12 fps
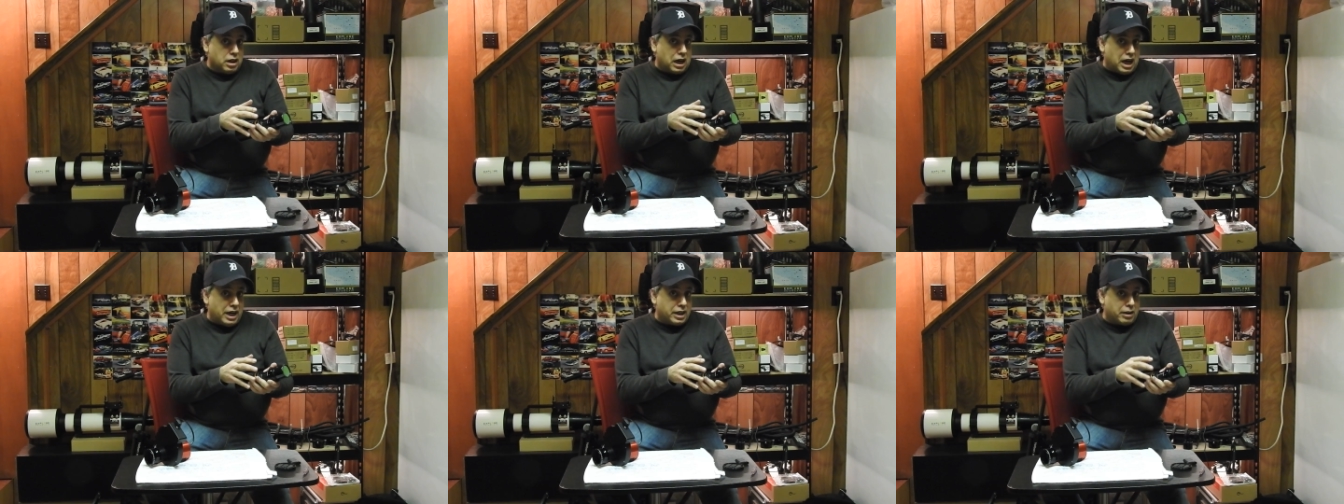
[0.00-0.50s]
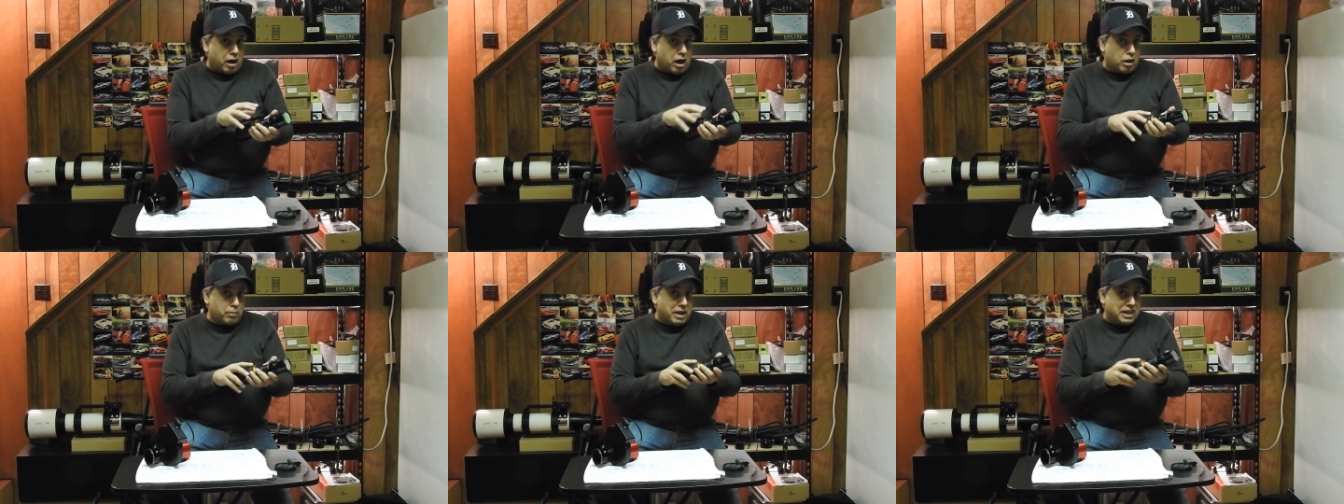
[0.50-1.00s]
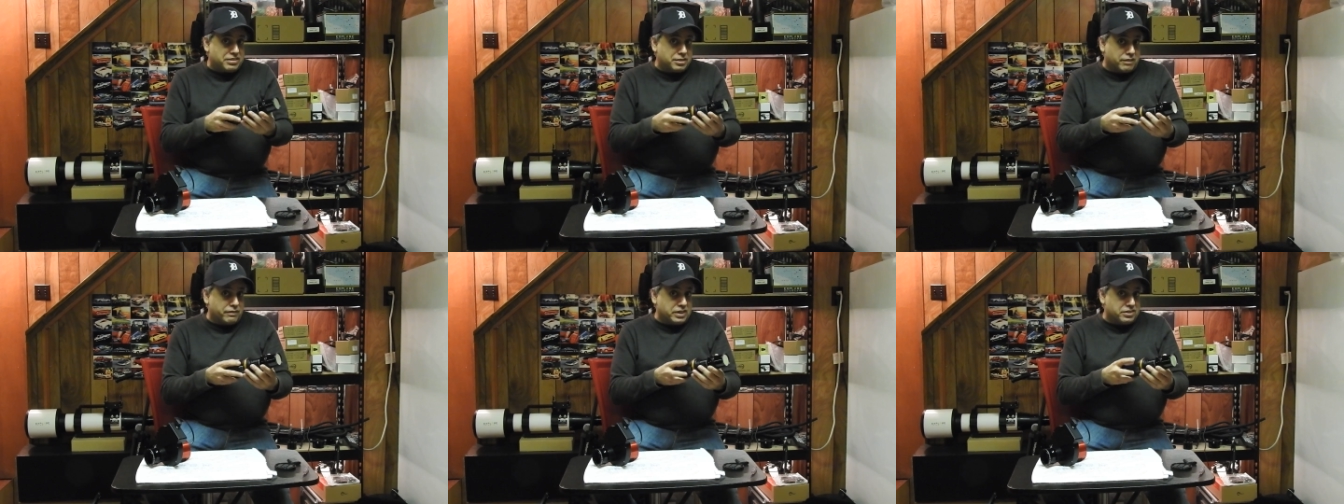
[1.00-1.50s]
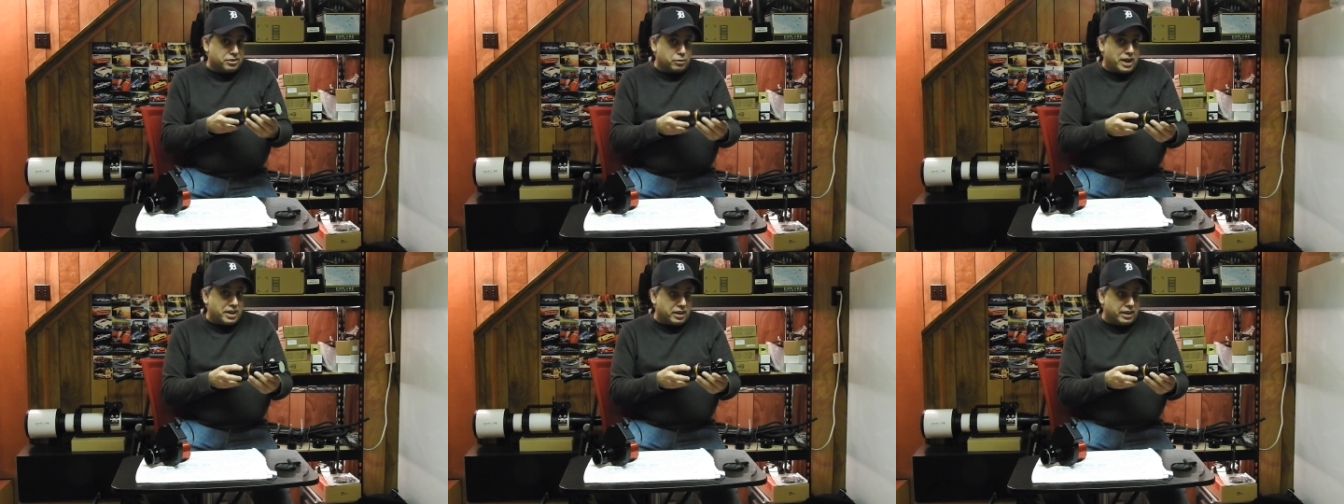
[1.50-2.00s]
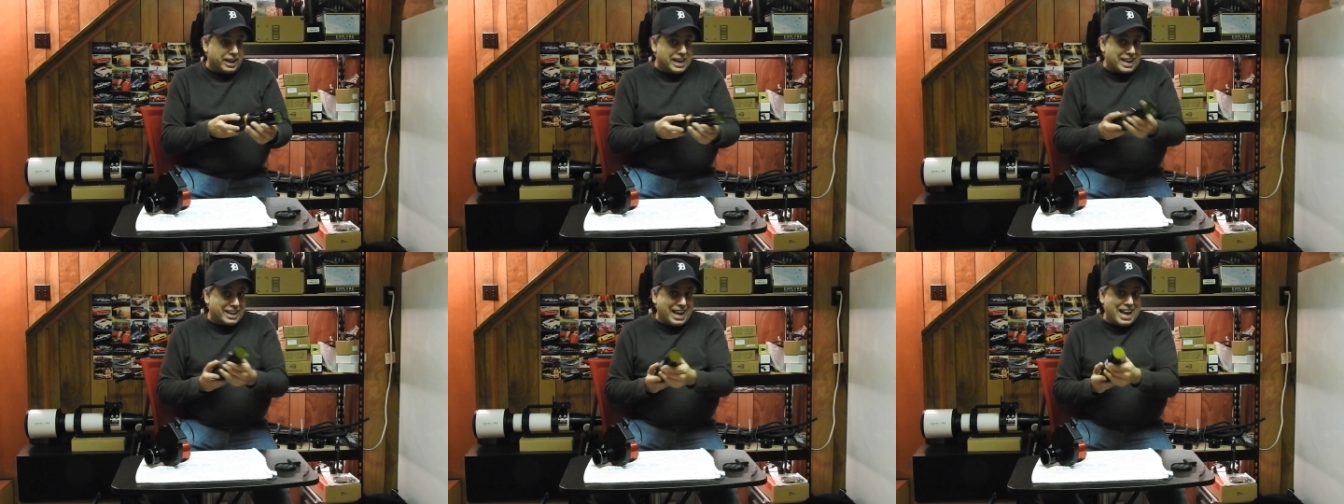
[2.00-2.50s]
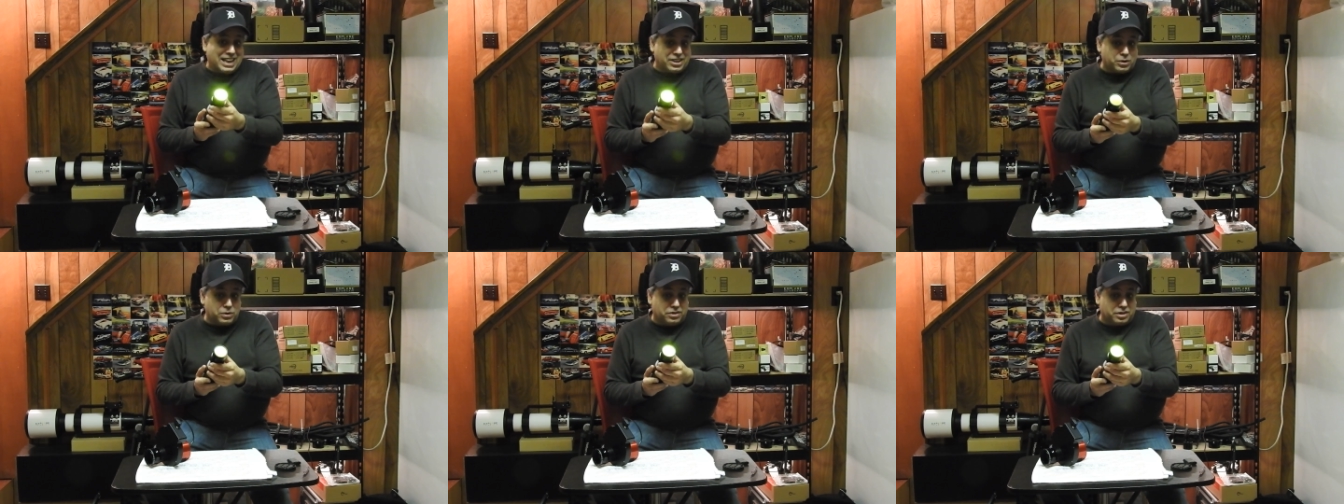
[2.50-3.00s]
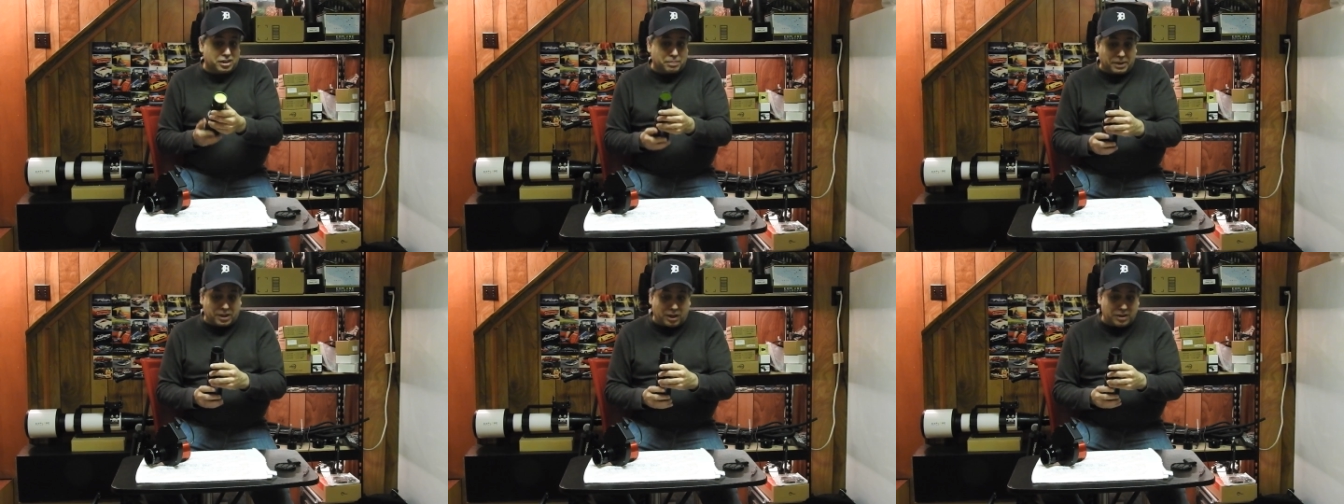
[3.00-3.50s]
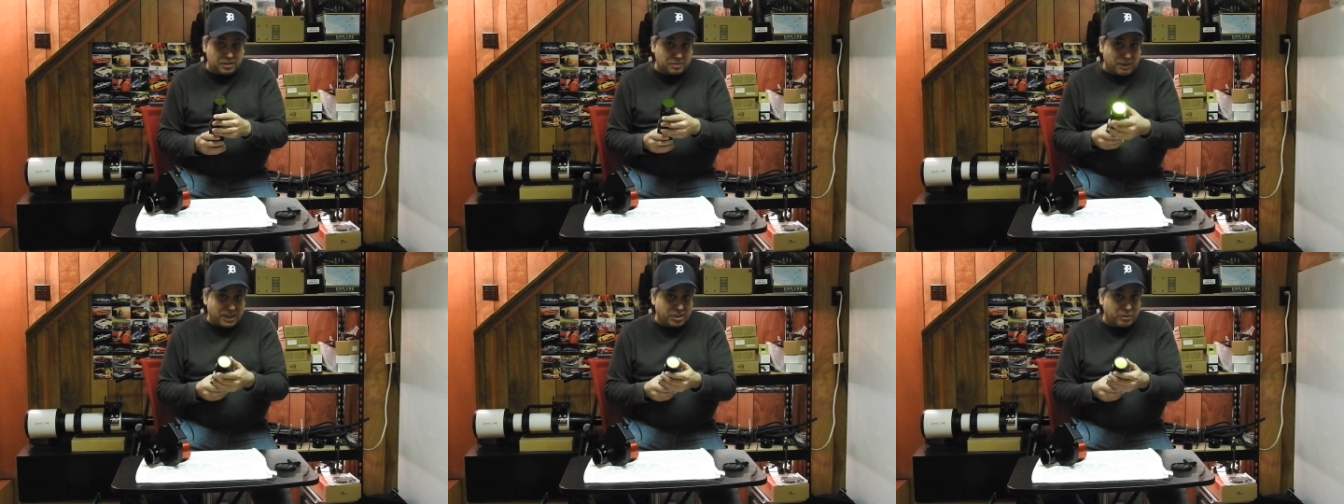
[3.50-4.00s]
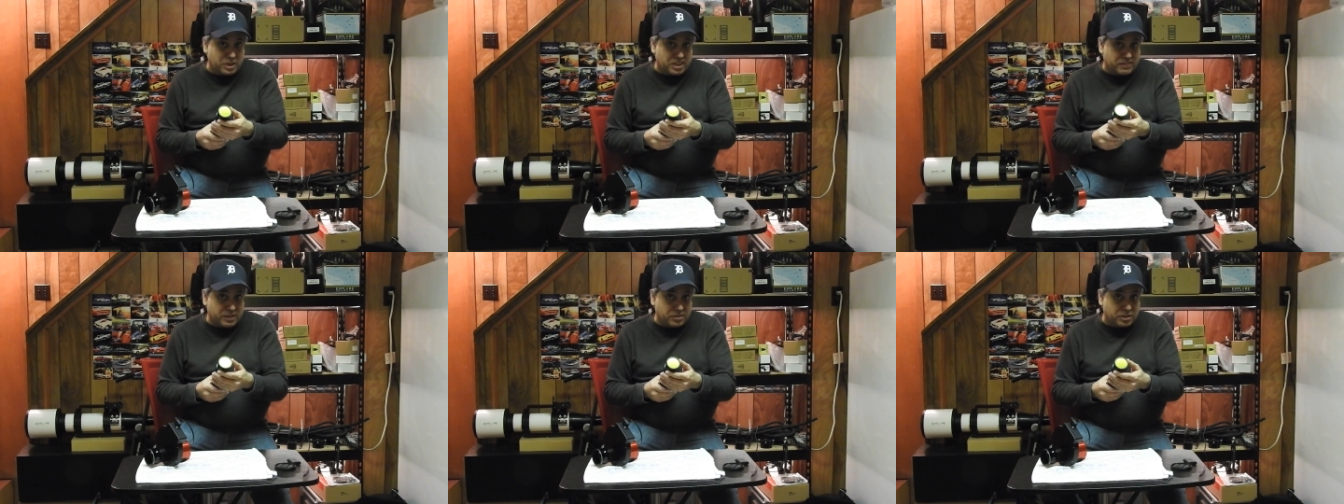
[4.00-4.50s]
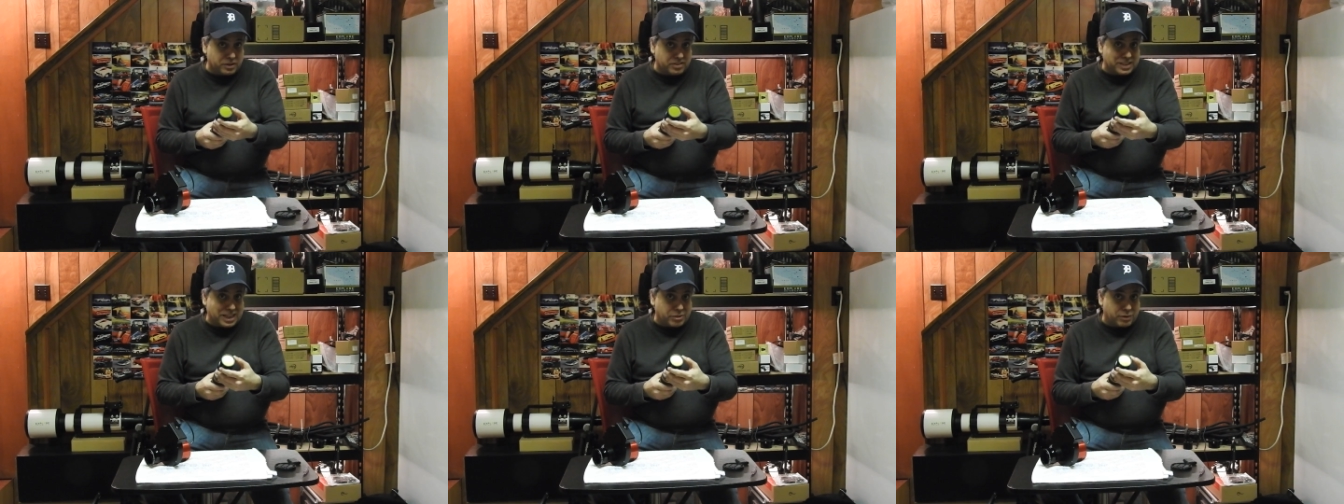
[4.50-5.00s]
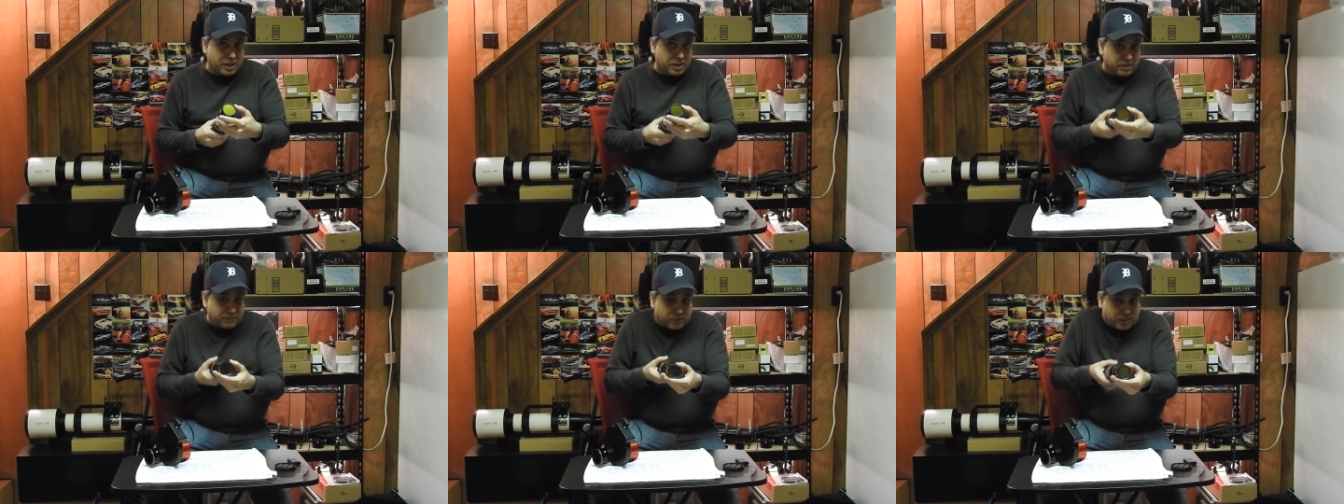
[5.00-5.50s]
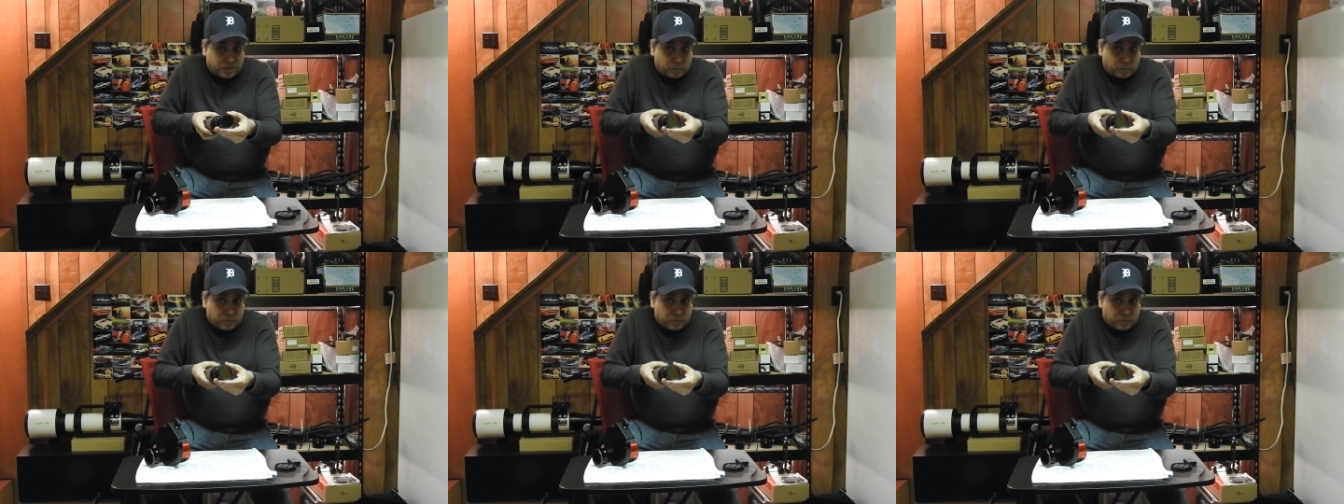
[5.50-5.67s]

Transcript: I All my stuff is threaded, and I can't use this because my 2-inch filter is not threaded in front.